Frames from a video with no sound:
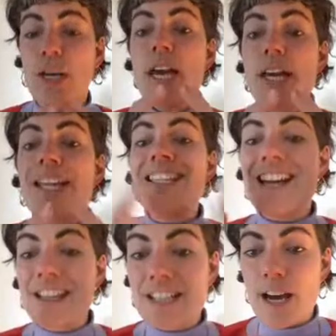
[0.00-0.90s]

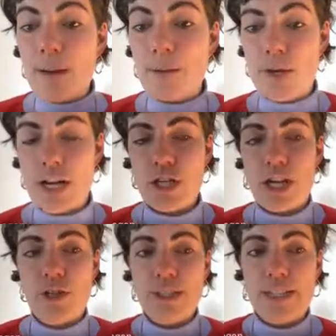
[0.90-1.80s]
conduct an arbitration,
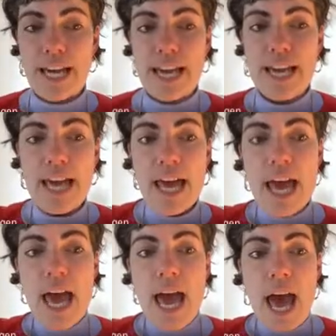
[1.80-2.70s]
I should say.
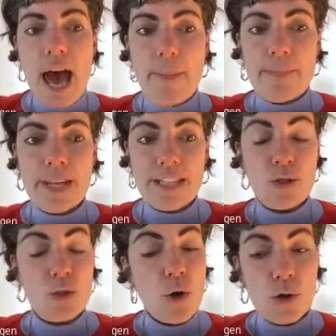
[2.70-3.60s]

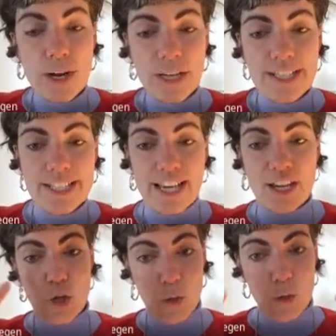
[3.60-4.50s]
It's not correct to
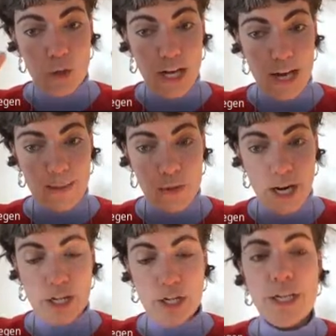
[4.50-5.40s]
say go to
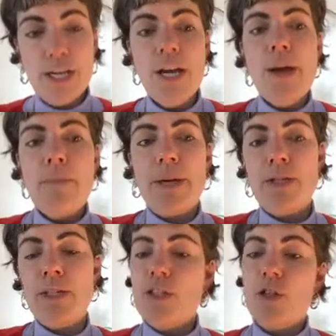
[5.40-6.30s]
arbitration
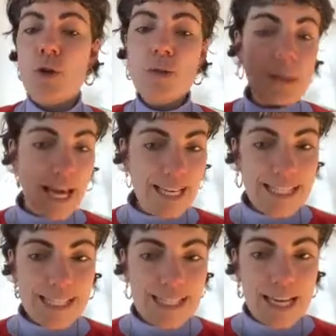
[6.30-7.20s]
because it's not a
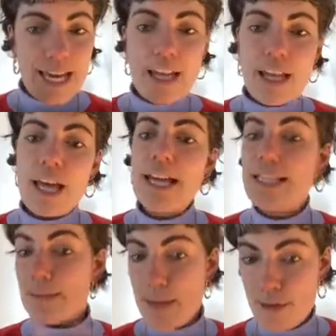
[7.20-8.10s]
place,
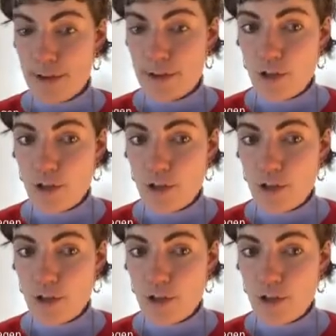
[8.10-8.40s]
it's a method.